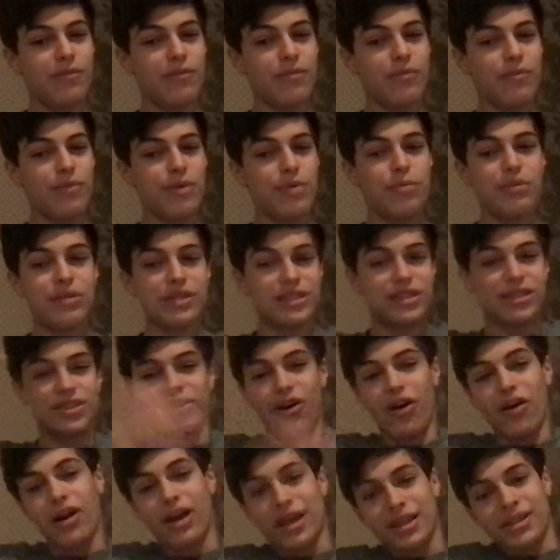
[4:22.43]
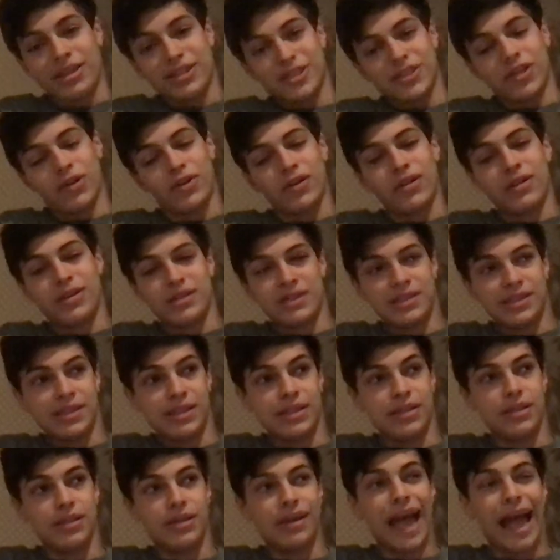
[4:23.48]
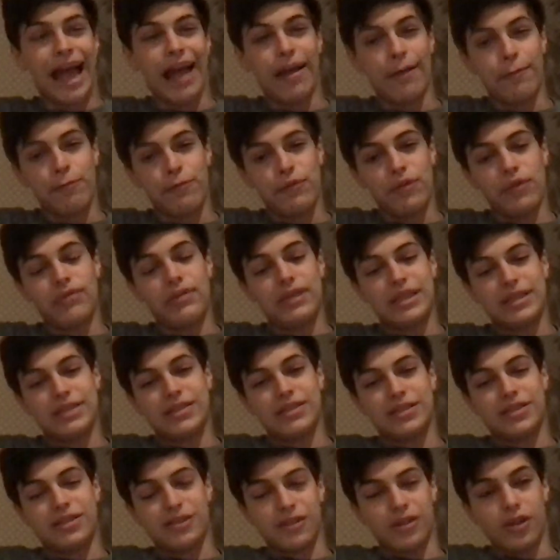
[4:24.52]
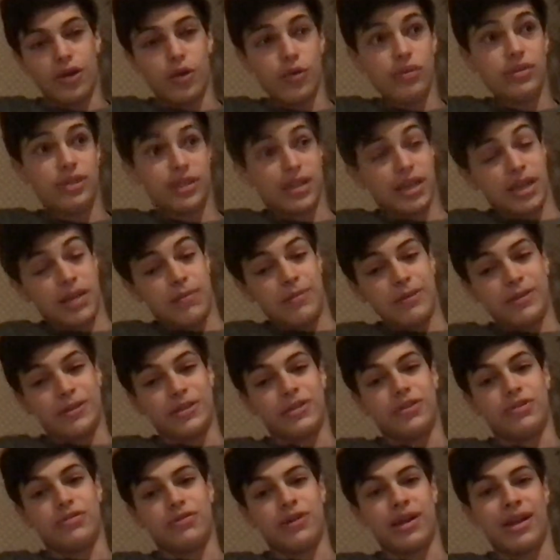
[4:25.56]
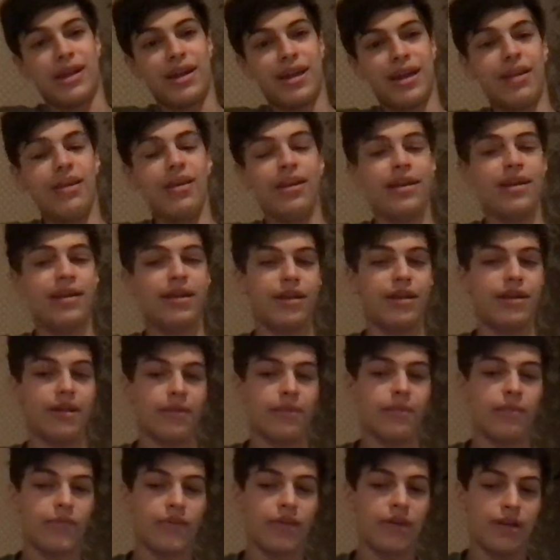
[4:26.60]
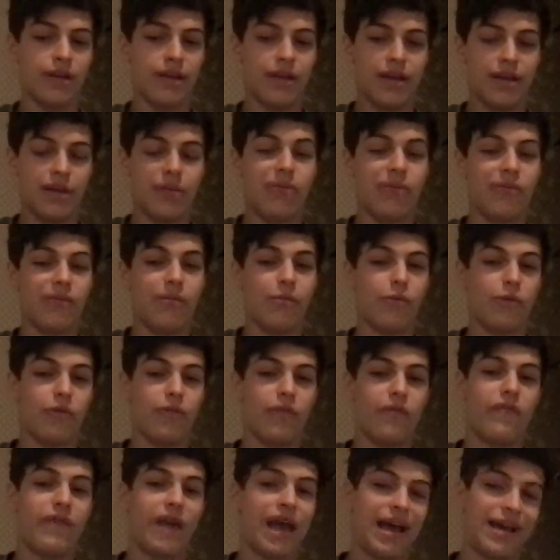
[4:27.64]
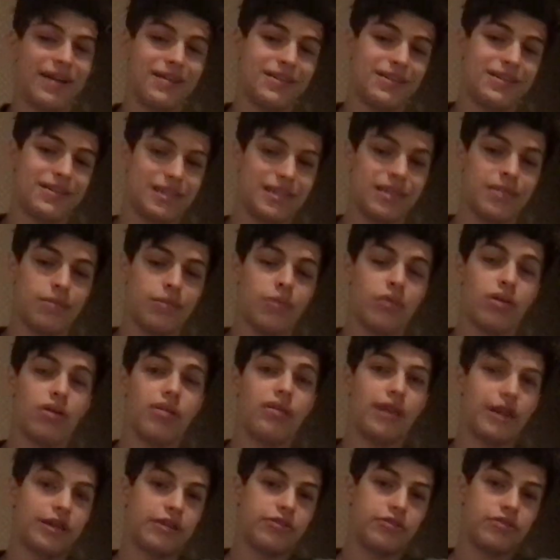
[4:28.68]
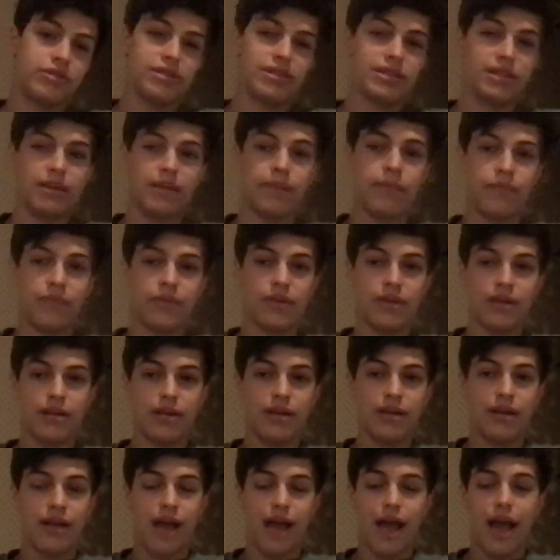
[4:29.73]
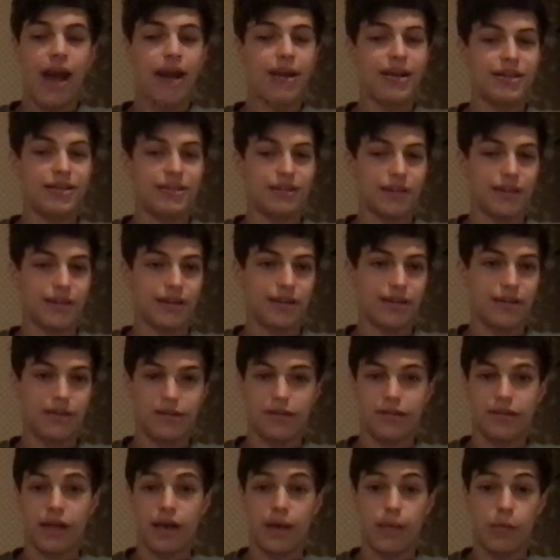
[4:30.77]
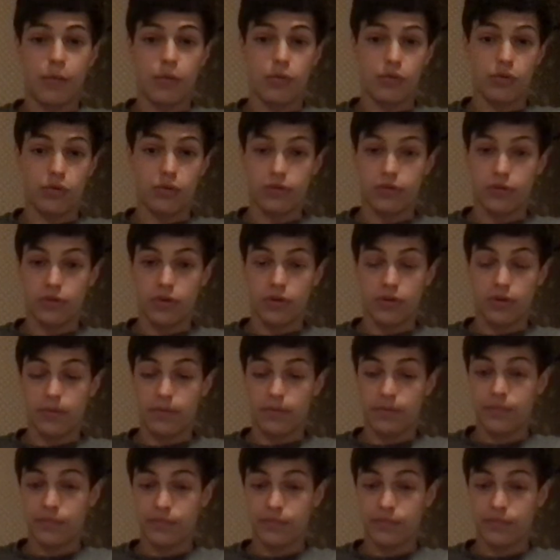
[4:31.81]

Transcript: we were stuck at the start of the season of this slow team that's just right-handed hitting. Now we have a more fast team, more electric team. I just like it a lot more overall.